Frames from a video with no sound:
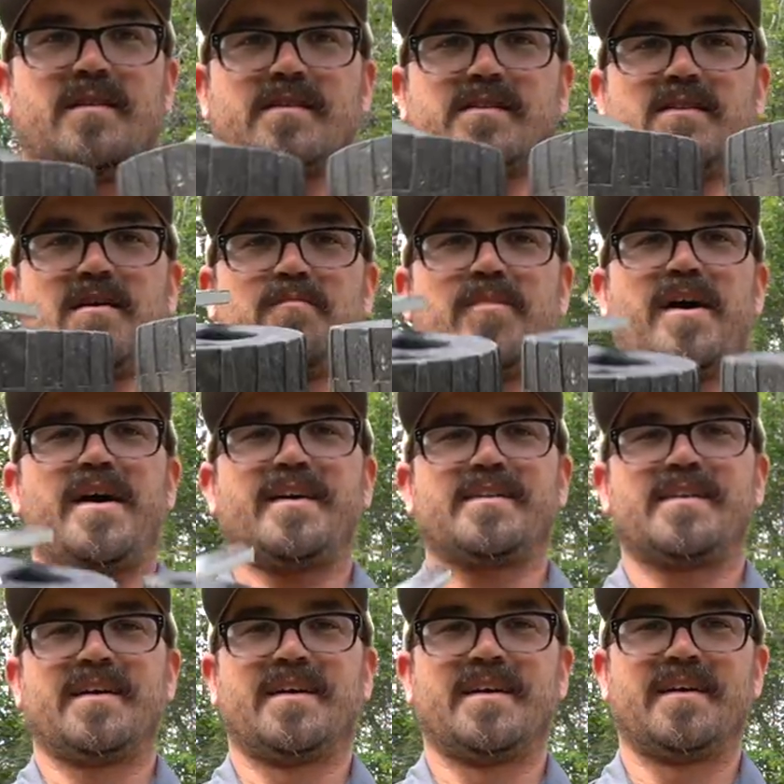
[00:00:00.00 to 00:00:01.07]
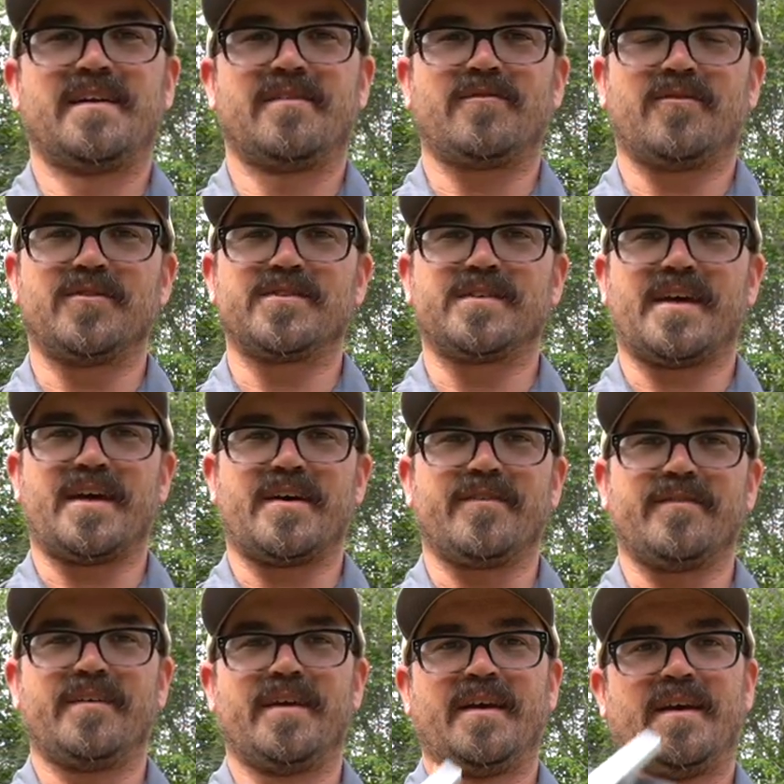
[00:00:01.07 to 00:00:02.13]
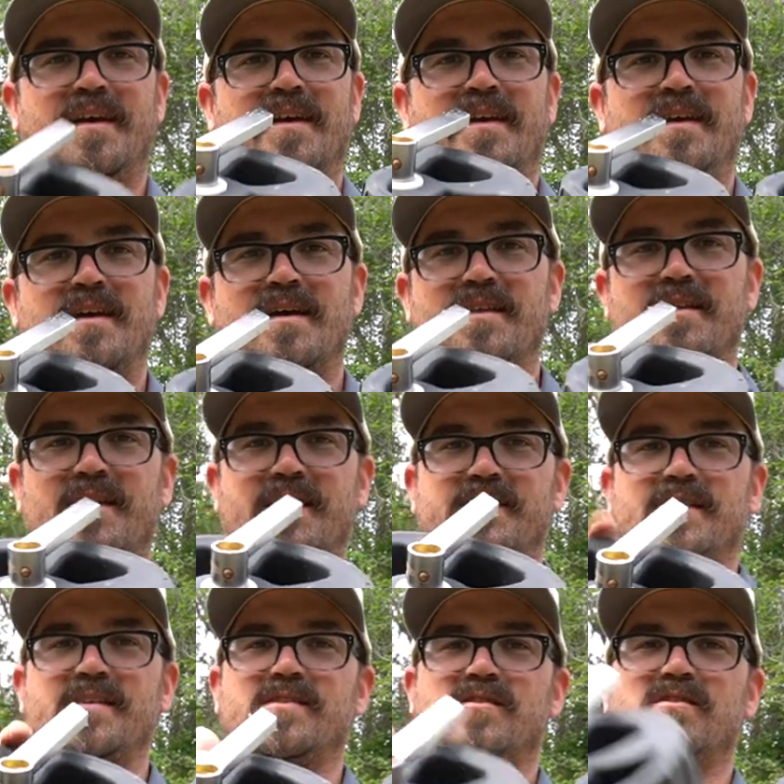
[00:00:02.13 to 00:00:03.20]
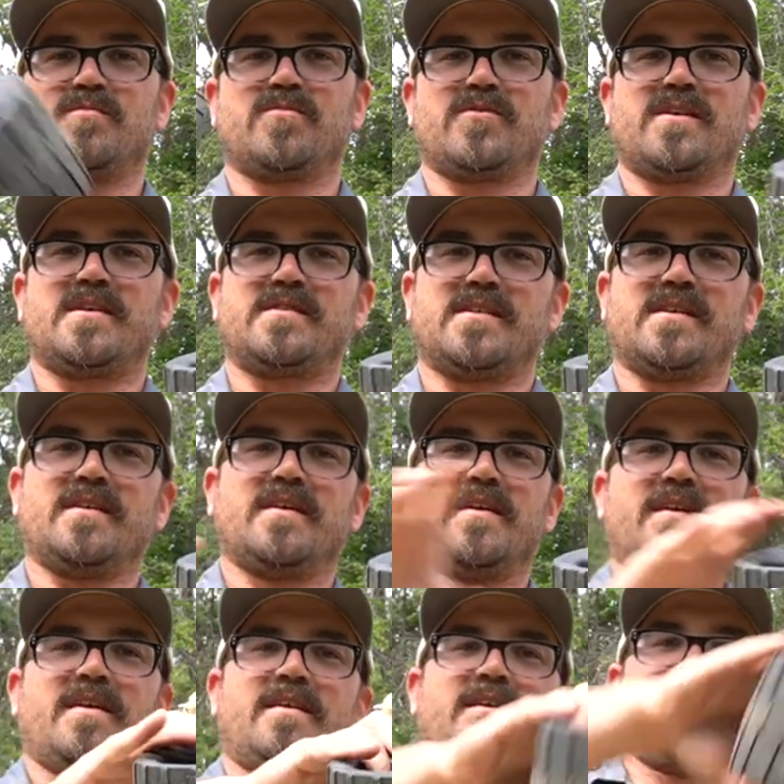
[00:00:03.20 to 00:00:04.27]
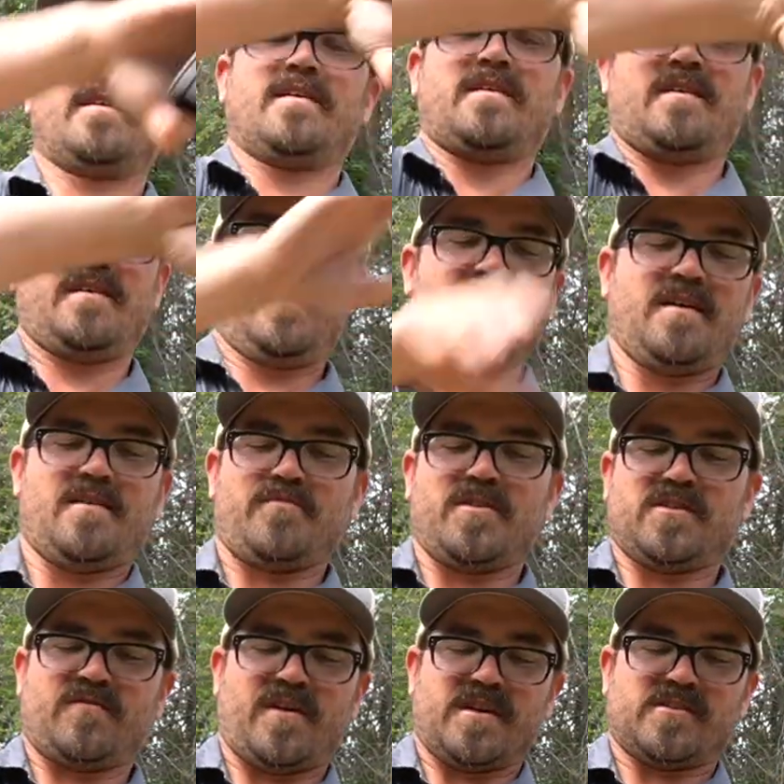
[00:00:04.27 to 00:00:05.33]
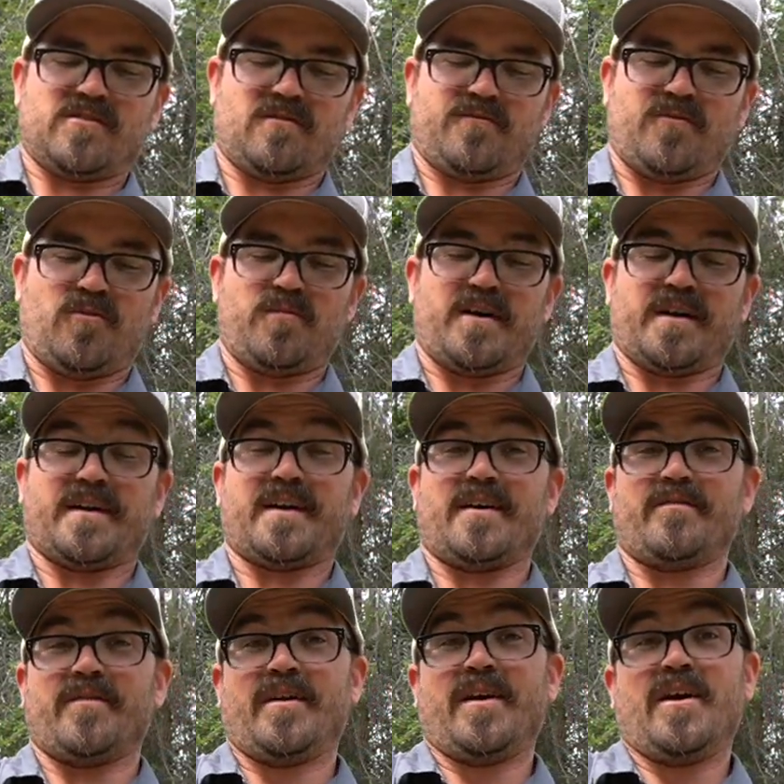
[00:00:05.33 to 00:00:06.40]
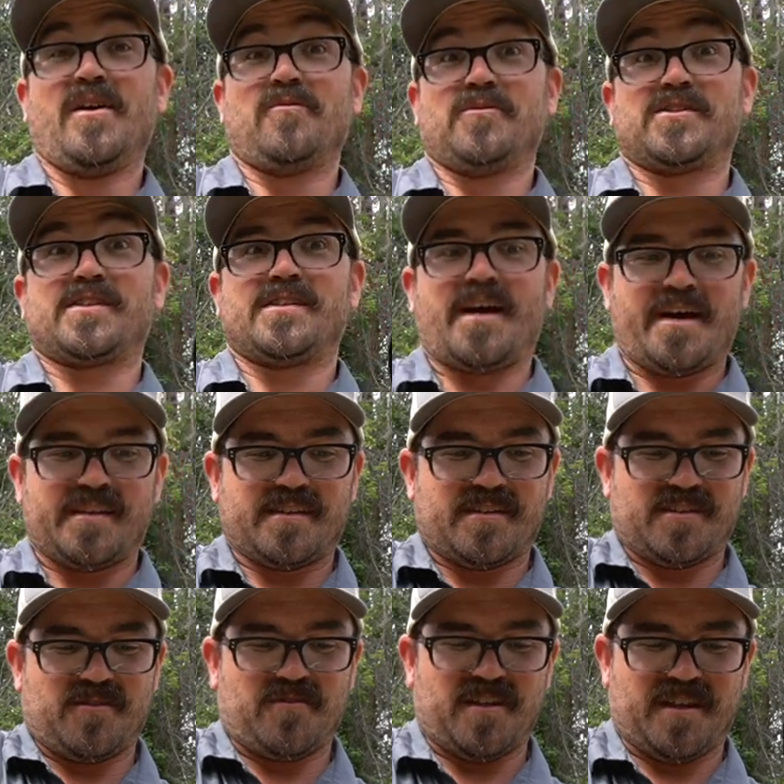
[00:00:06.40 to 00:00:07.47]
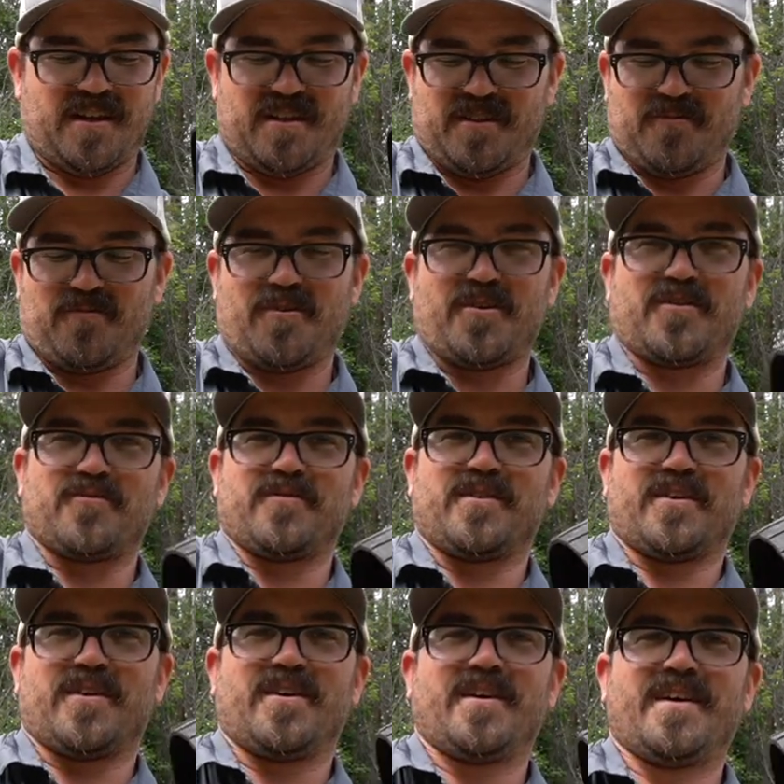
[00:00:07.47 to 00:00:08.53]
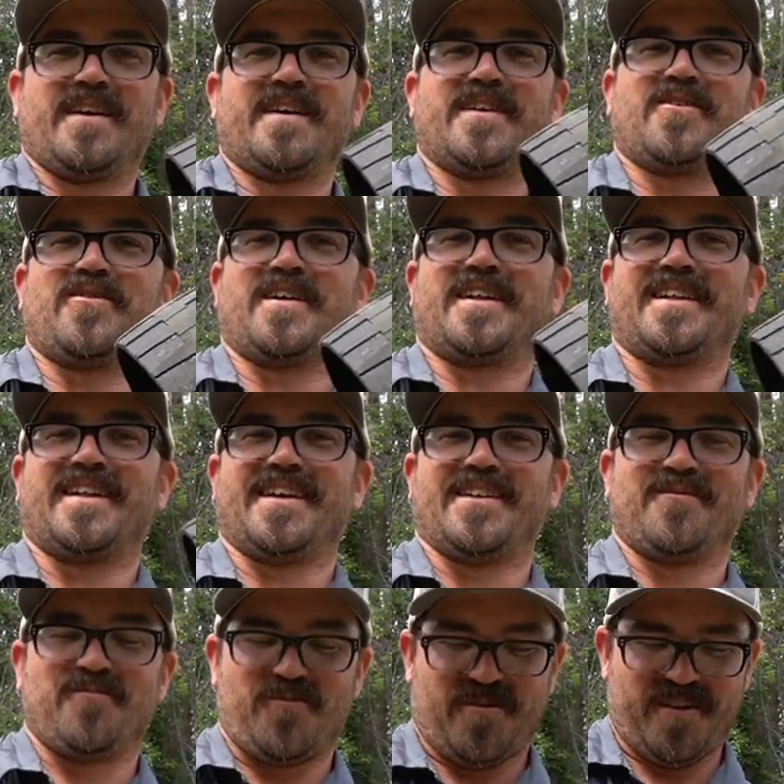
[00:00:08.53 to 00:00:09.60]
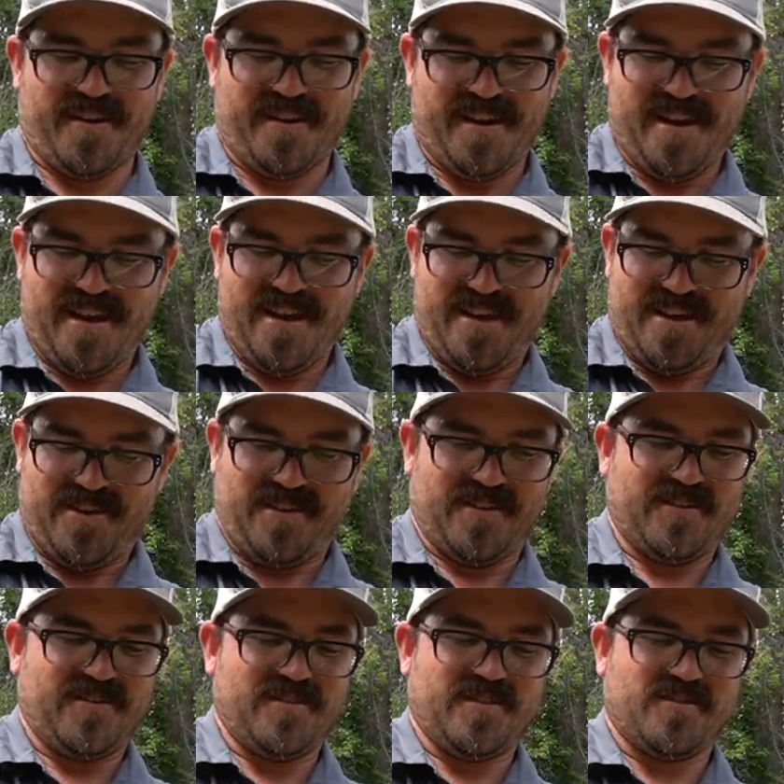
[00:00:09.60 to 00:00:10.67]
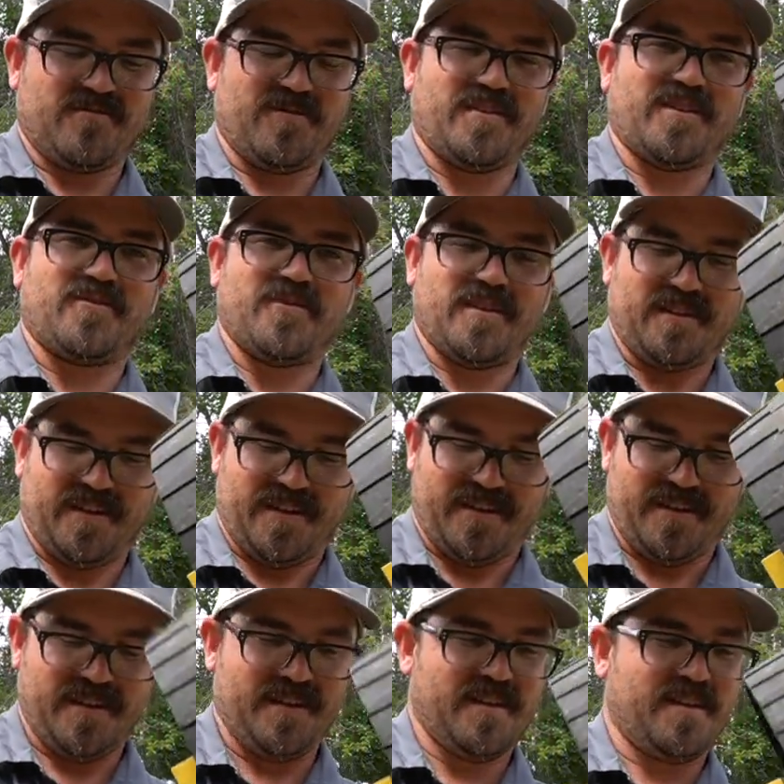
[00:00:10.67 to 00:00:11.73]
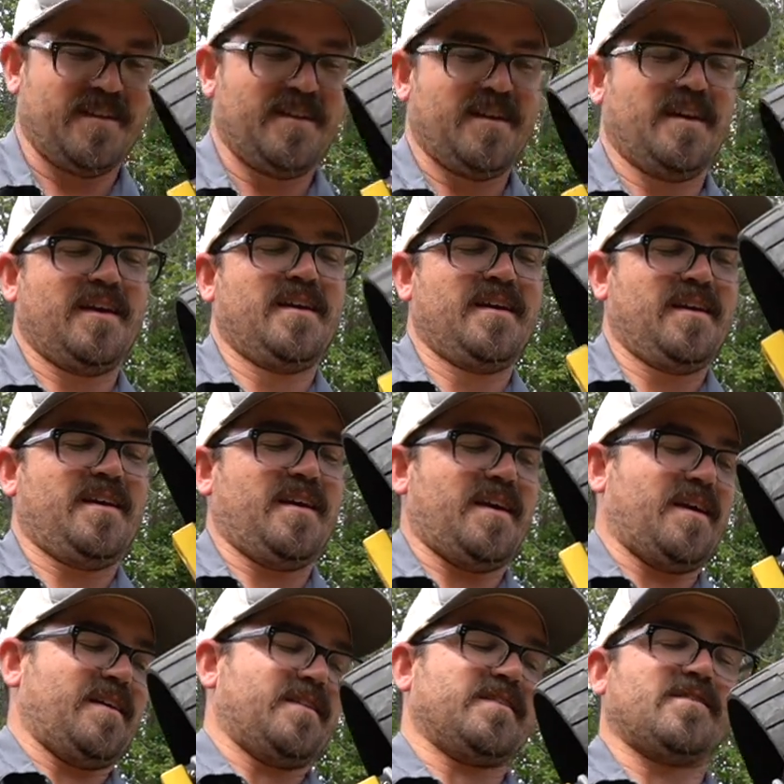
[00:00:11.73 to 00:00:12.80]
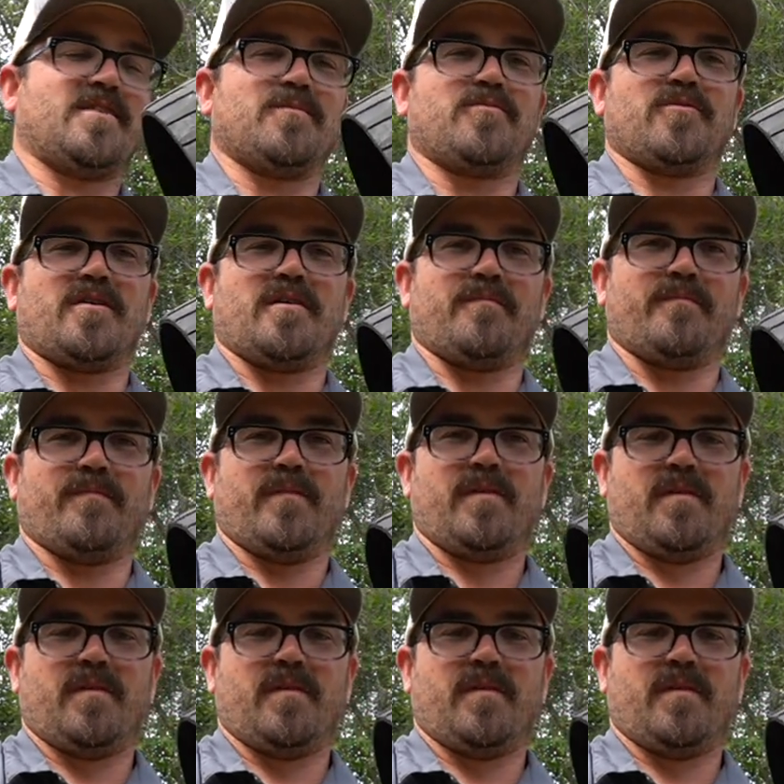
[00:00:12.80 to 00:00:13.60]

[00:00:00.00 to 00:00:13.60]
It's compact, folds down, and then like I said, it's super easy. Much faster to fold back up, which is nice because you want to get on the water really quickly in the morning, you can do this really quickly and it's not a problem.